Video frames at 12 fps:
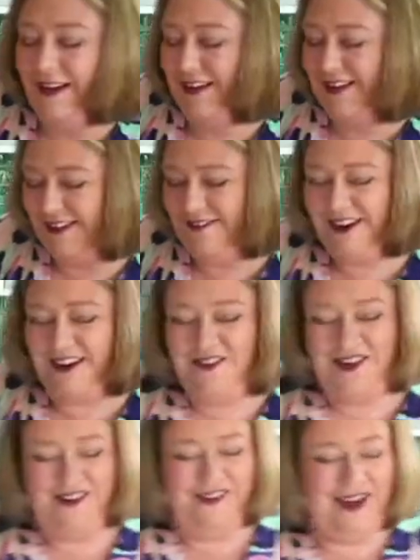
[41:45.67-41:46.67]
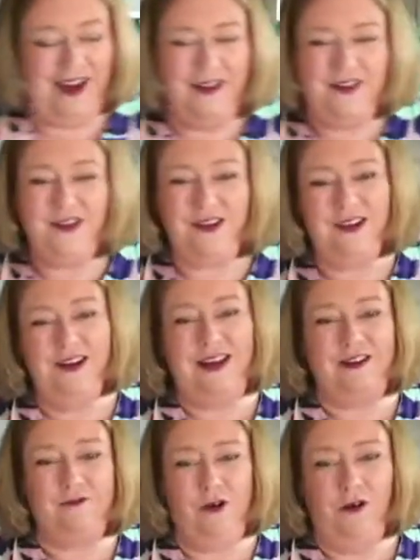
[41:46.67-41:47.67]
So we're going to be doing that. You're going to
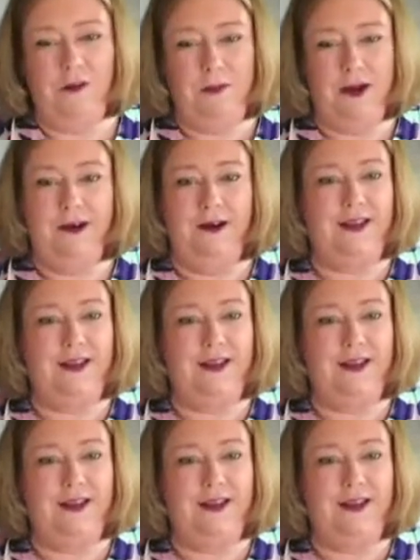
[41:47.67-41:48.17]
need a rolling pin.